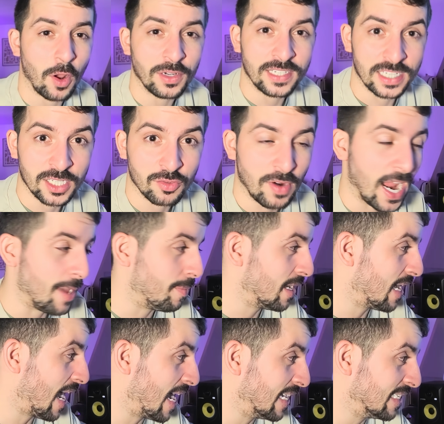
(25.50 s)
on to describe
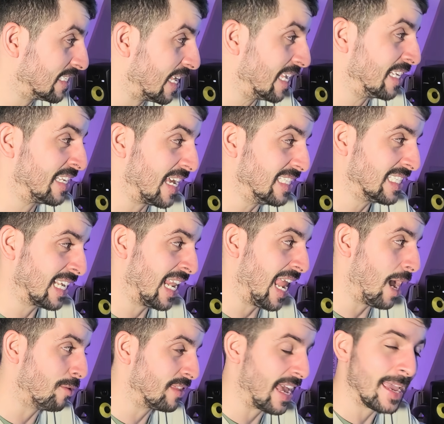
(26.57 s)
it as a dense
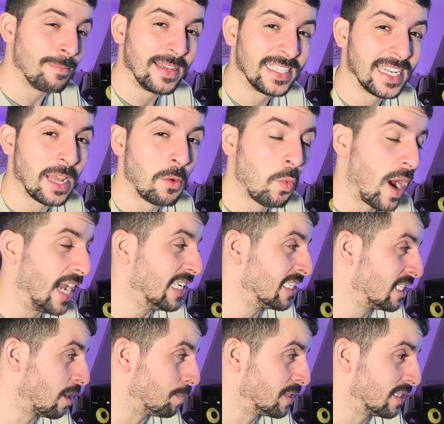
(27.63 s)
cloud that emitted a white
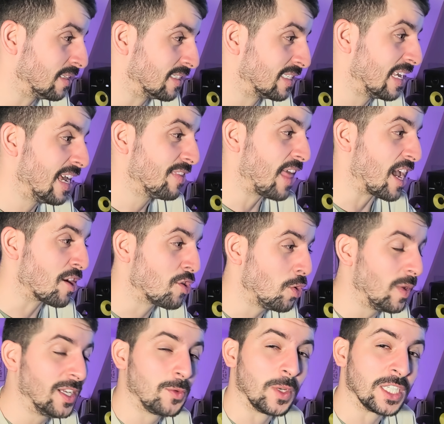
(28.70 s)
substance that grew
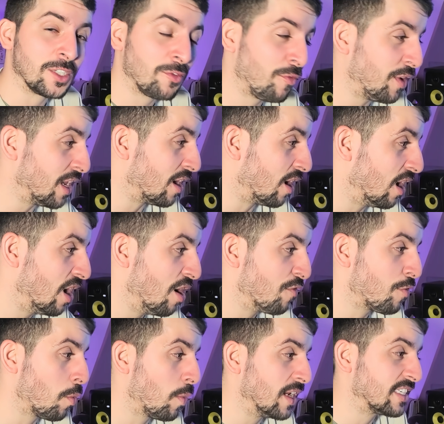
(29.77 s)
into a sphere
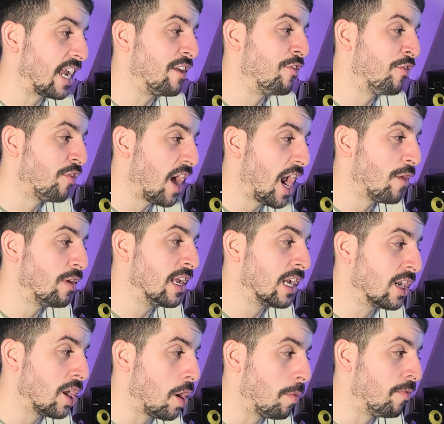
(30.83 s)
from which a fiery
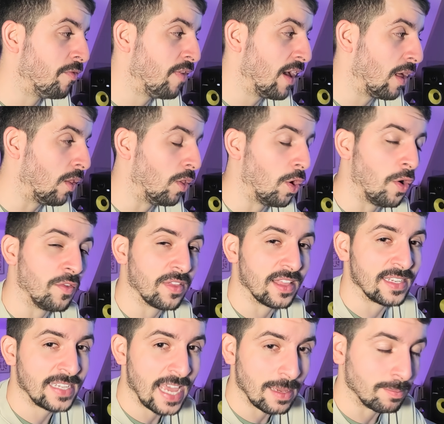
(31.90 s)
globe fell over the
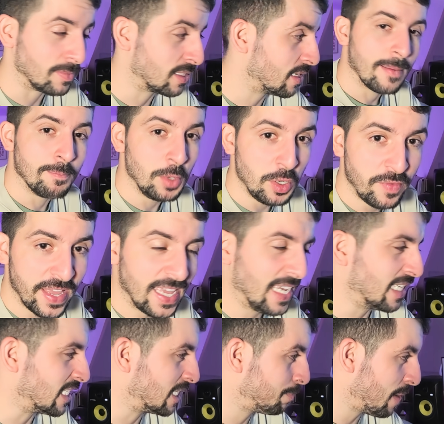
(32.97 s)
Thames,
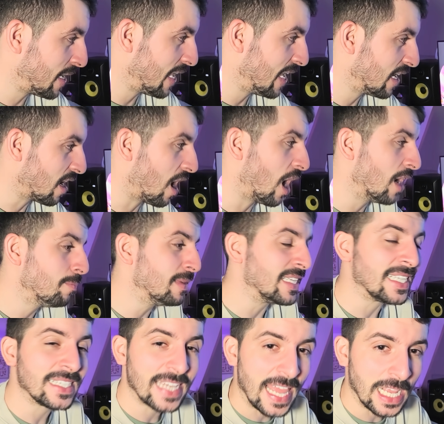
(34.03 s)
moving, spinning
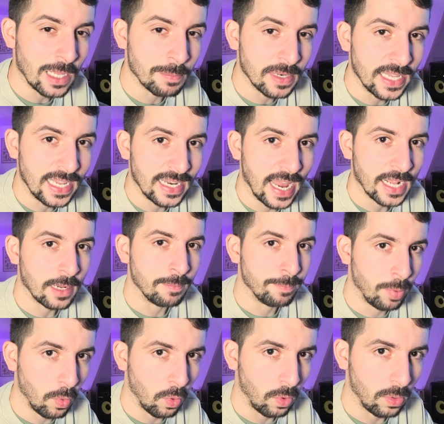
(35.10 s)
unmistakably like a
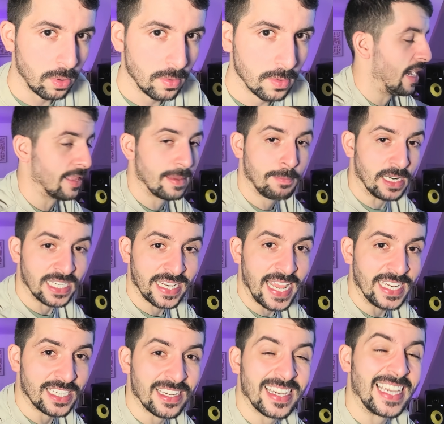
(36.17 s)
ball. And then much
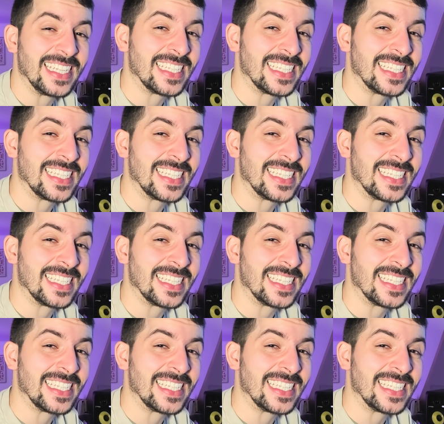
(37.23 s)
later, in